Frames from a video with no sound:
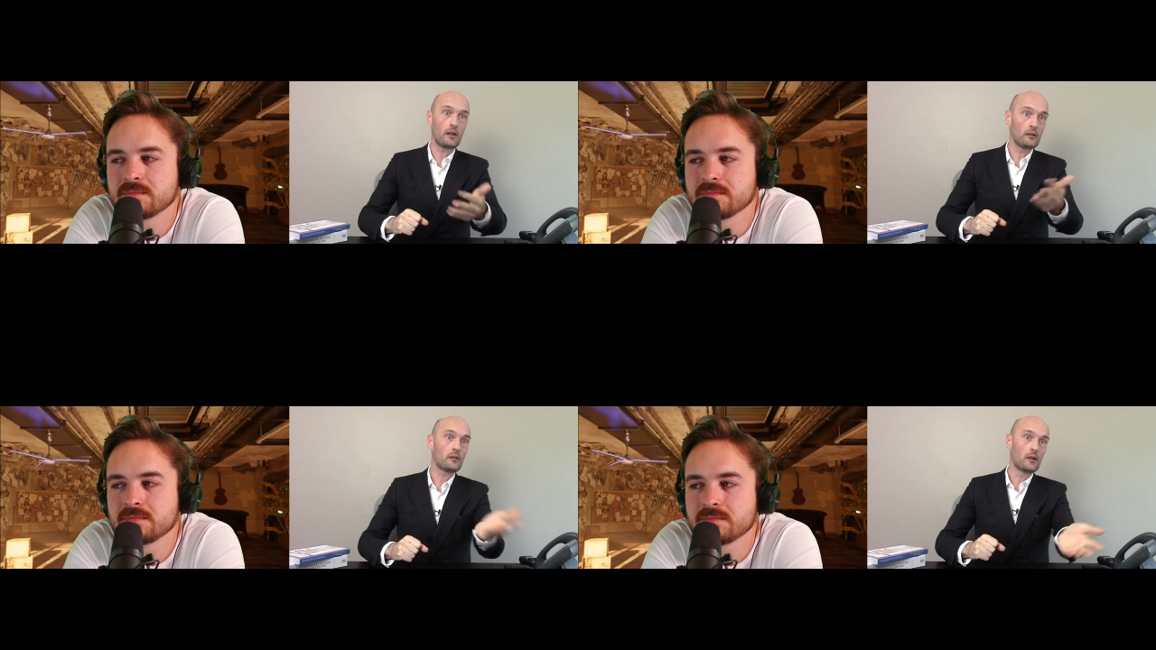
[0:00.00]

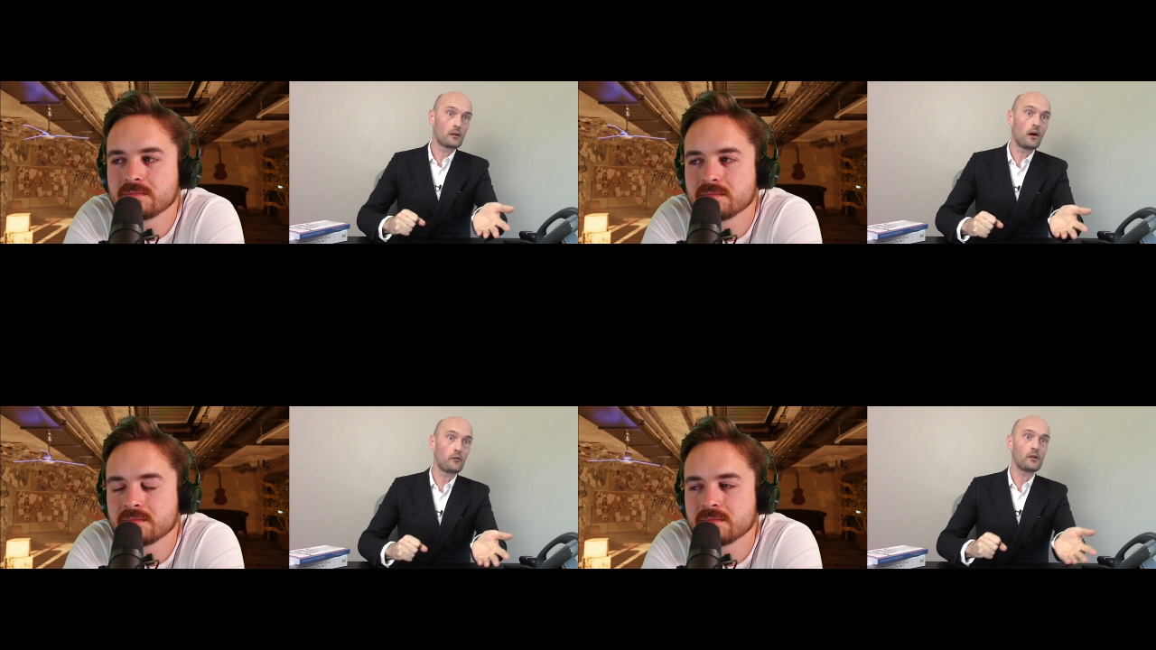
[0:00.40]
Speaker 1: in
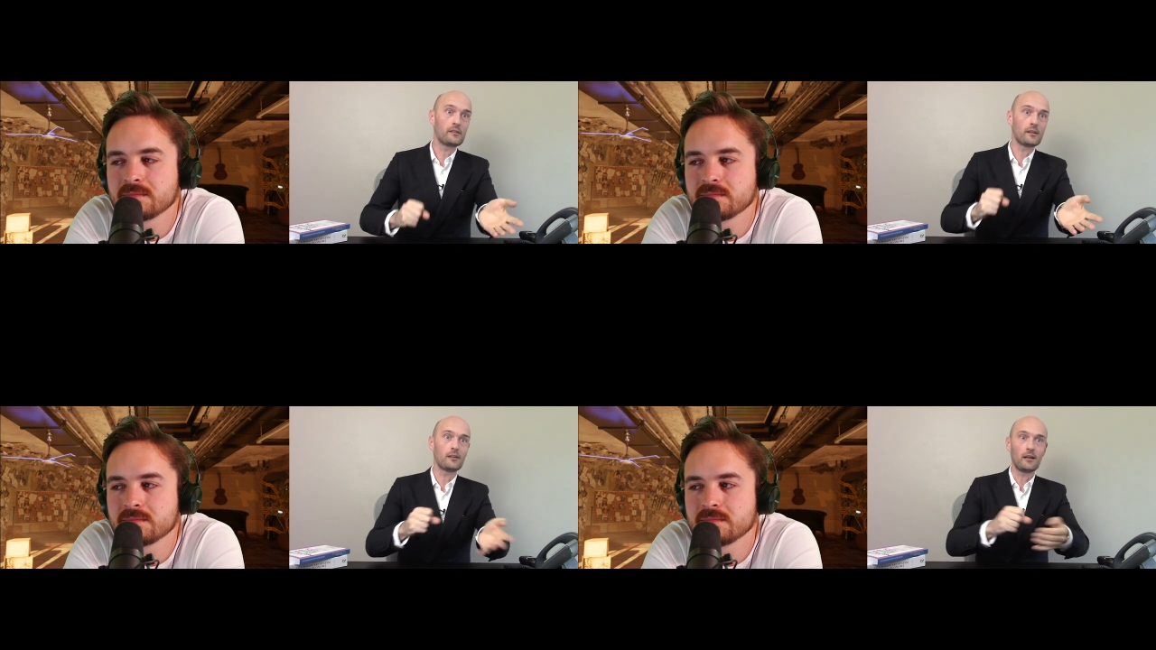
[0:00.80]

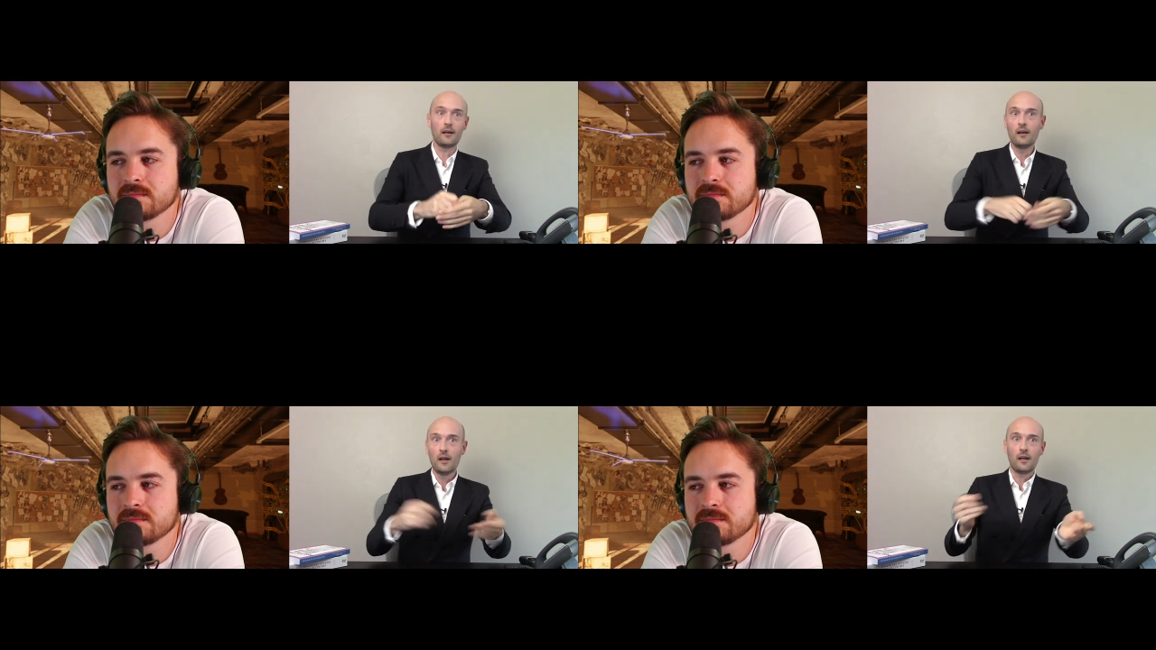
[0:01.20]

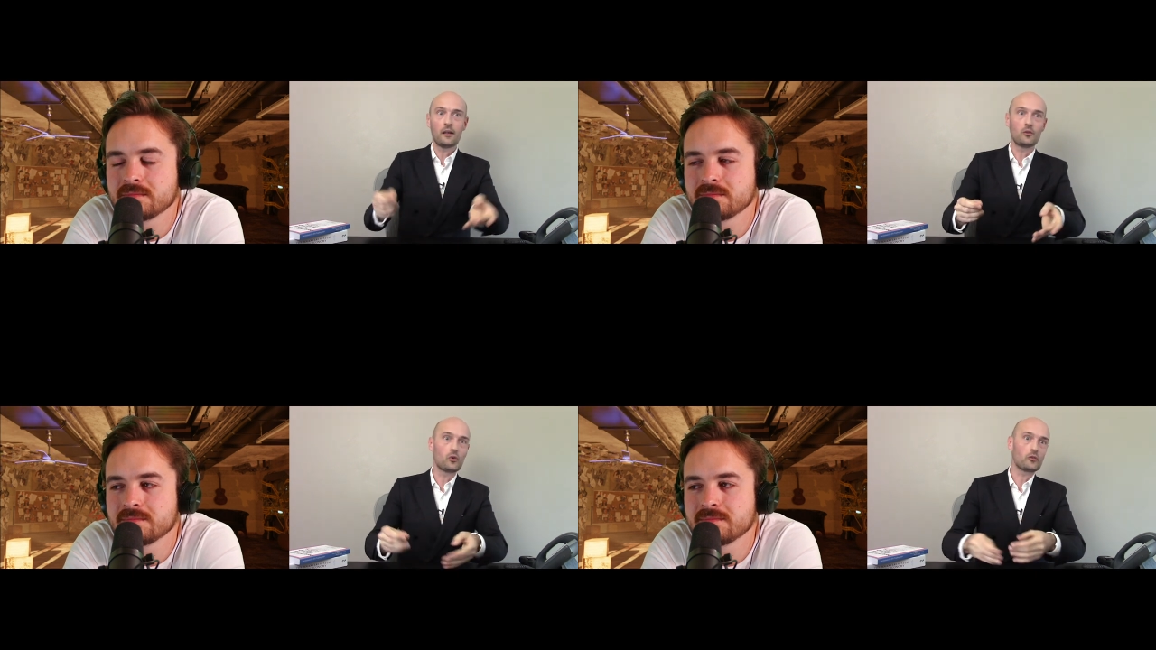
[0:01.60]
Coffeezilla
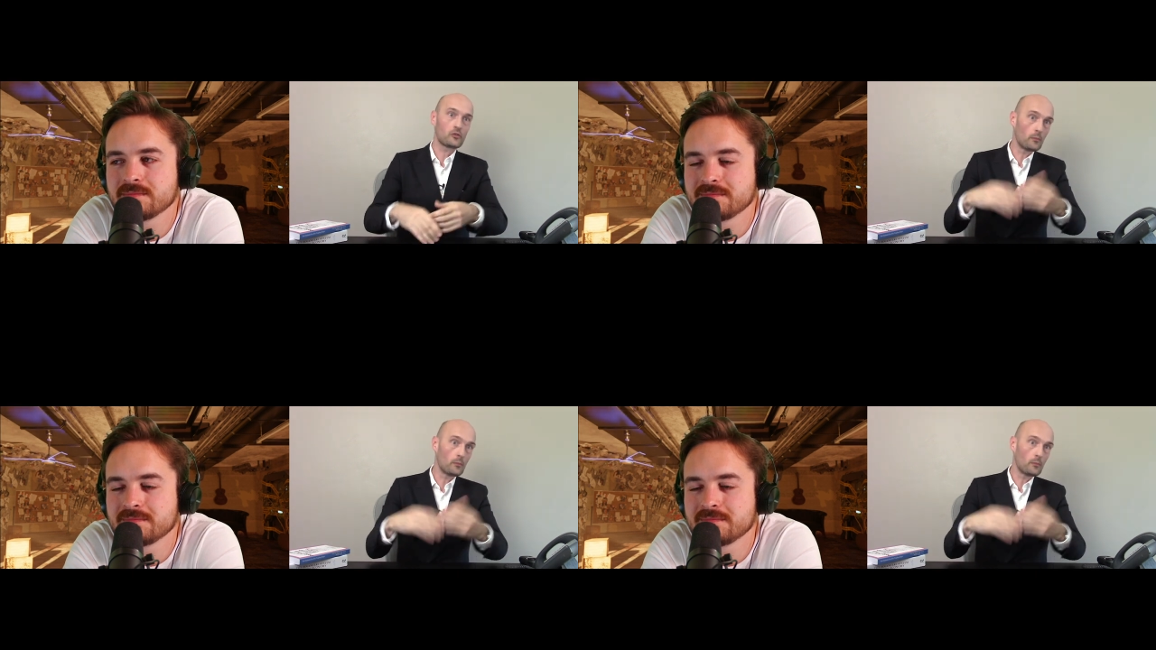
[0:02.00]
in order